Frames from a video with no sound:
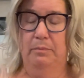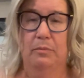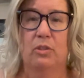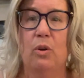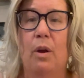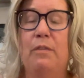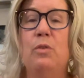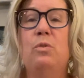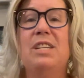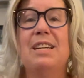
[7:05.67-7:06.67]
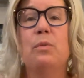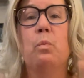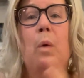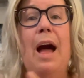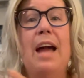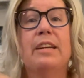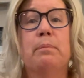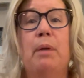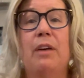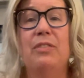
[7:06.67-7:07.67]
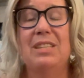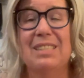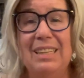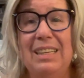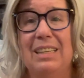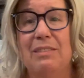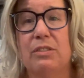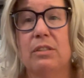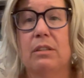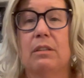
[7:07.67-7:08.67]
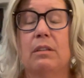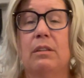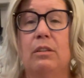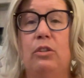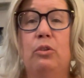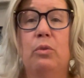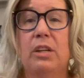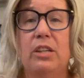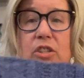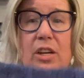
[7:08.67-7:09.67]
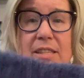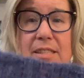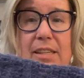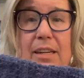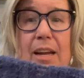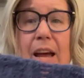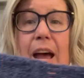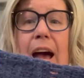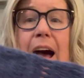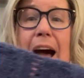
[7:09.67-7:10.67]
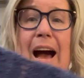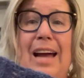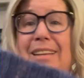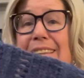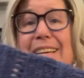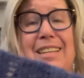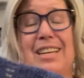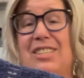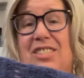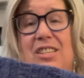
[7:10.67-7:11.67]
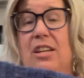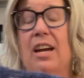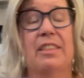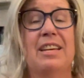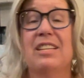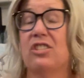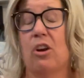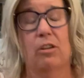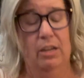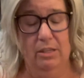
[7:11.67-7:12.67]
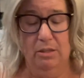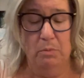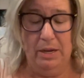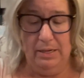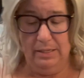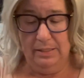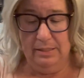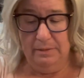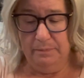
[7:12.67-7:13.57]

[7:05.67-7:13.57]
So if you didn't want puffy sleeves, you could adjust it. I think it's darling the way it is.